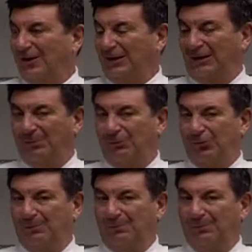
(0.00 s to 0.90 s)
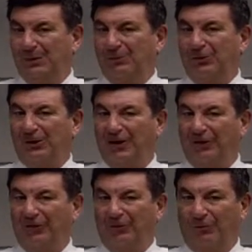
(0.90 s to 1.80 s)
and put people
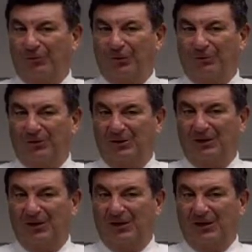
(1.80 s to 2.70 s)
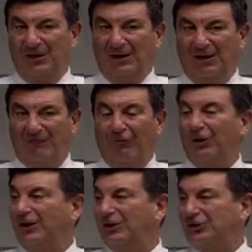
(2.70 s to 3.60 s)
together in a room with me and 40 years